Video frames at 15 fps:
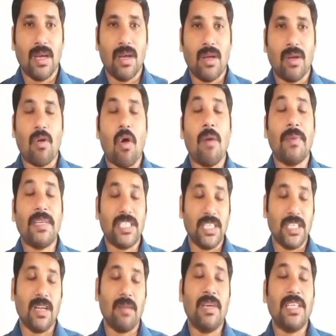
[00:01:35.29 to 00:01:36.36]
Raw
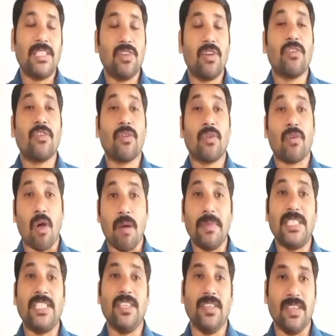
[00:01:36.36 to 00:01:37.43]
material, based on raw
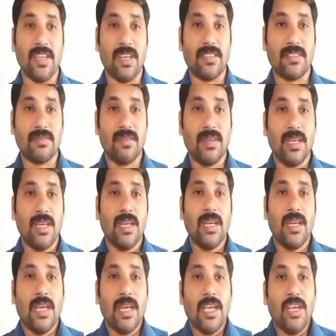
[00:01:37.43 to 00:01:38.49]
materials.
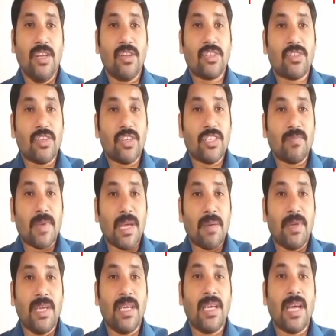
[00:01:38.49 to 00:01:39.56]
Industries may
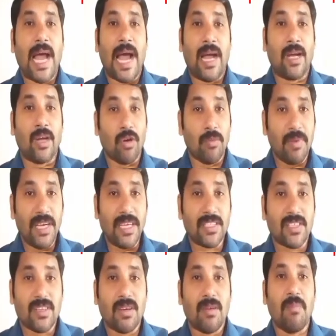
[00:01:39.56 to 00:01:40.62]
be
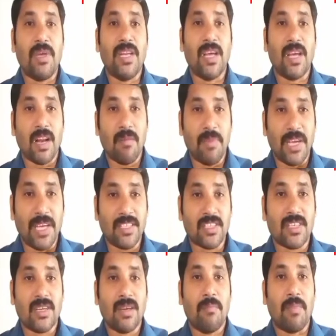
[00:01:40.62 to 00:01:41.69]
agro-based,
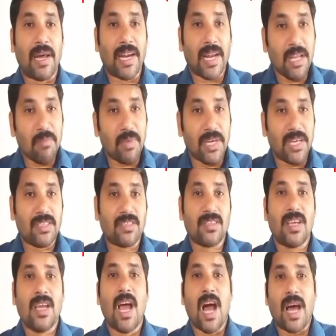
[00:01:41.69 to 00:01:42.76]
mineral-based, marine-based
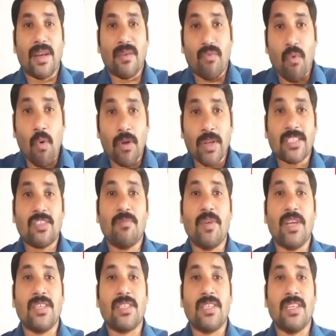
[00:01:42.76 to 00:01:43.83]
and
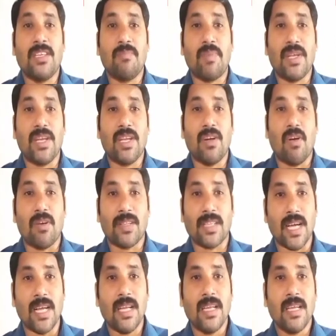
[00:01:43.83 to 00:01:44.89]
forest-based depending on
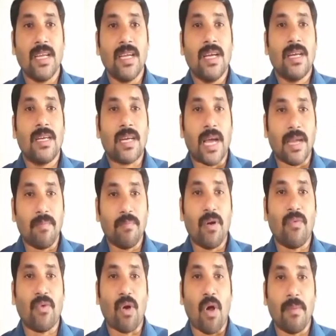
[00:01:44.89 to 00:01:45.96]
the type
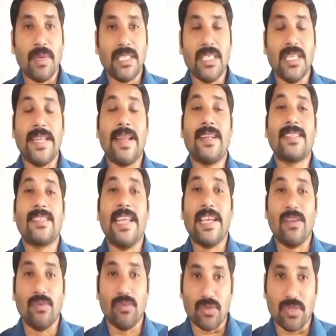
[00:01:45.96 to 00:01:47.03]
of raw materials they
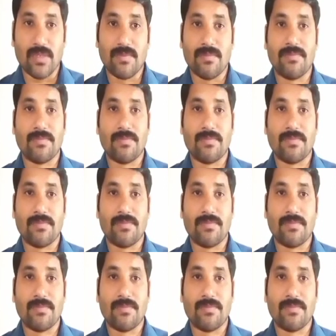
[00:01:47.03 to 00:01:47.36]
use.